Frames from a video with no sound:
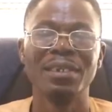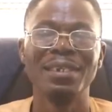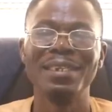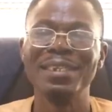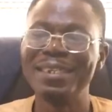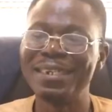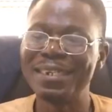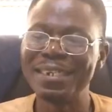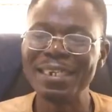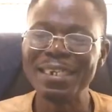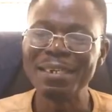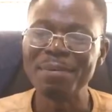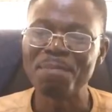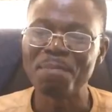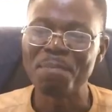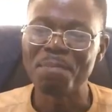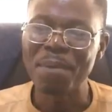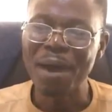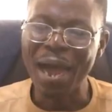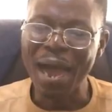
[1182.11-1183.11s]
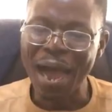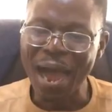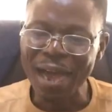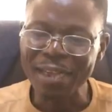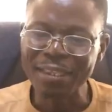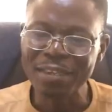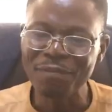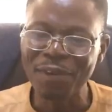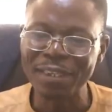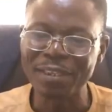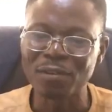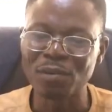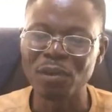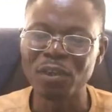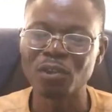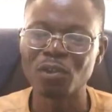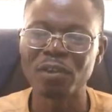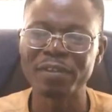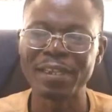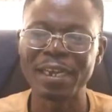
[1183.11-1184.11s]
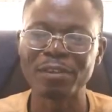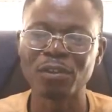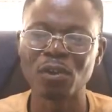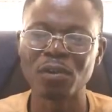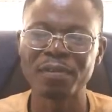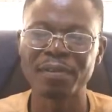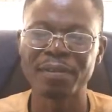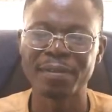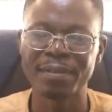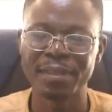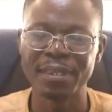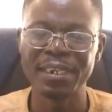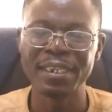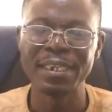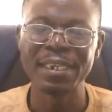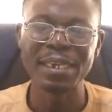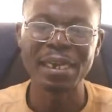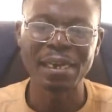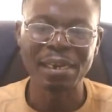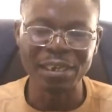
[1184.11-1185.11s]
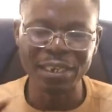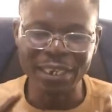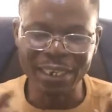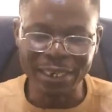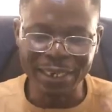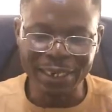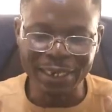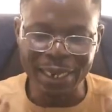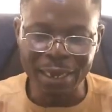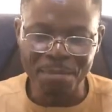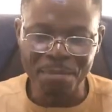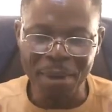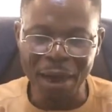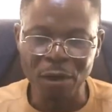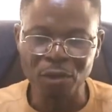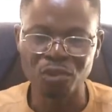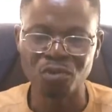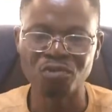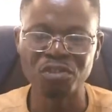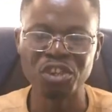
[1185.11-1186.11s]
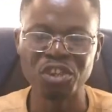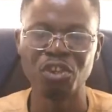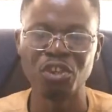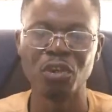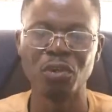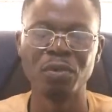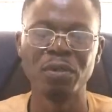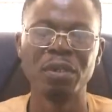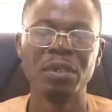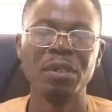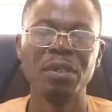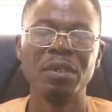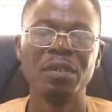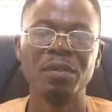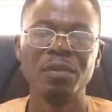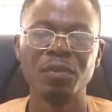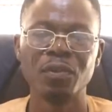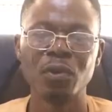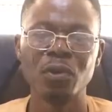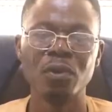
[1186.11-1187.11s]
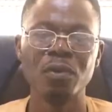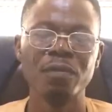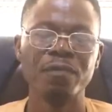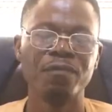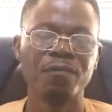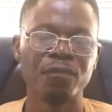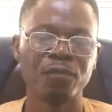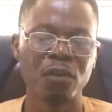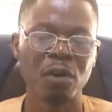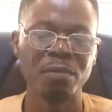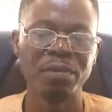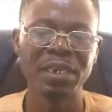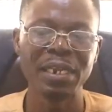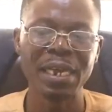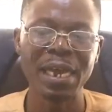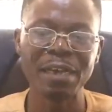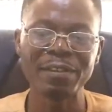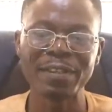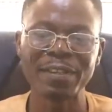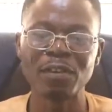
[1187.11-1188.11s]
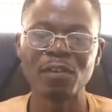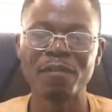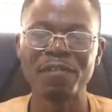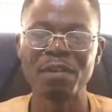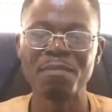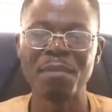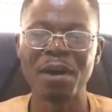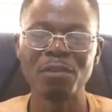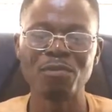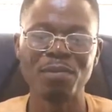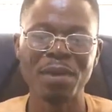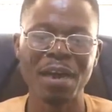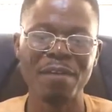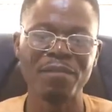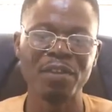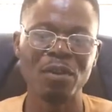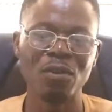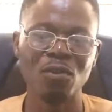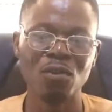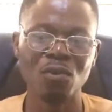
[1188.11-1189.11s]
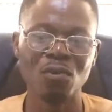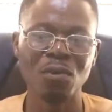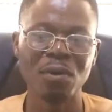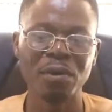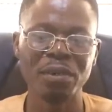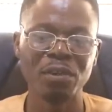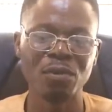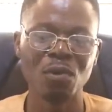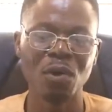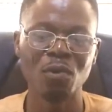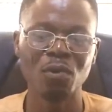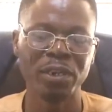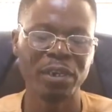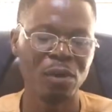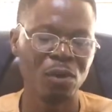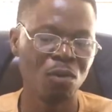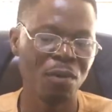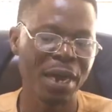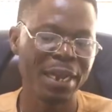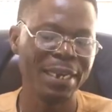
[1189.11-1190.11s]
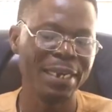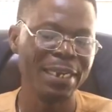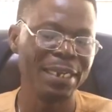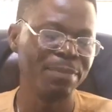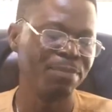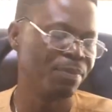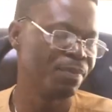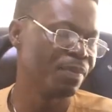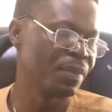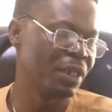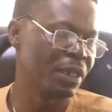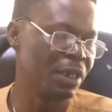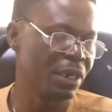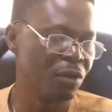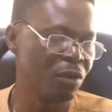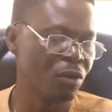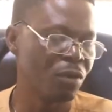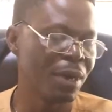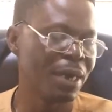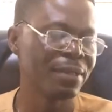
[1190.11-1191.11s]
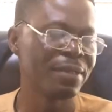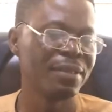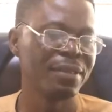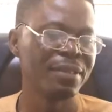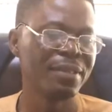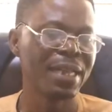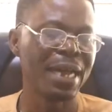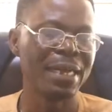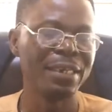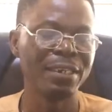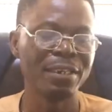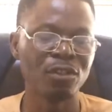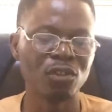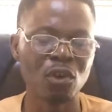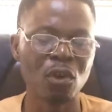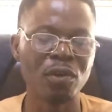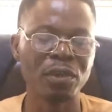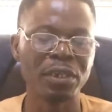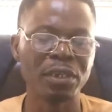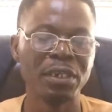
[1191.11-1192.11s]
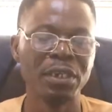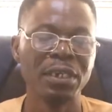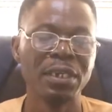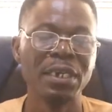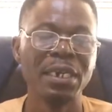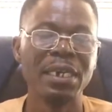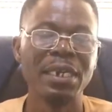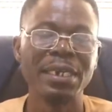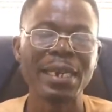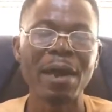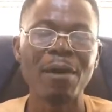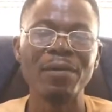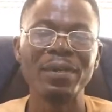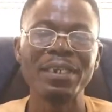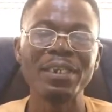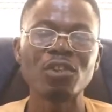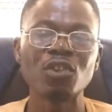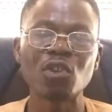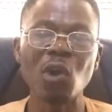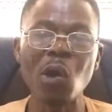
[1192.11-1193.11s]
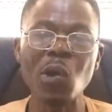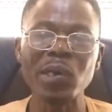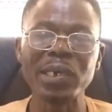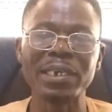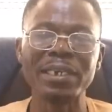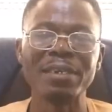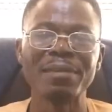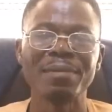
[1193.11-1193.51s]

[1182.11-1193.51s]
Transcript: The active articulators are just 3 in the mouth region. So from the outside of the mouth, we have the lower lip, the lower teeth, and the tongue. Now, the tongue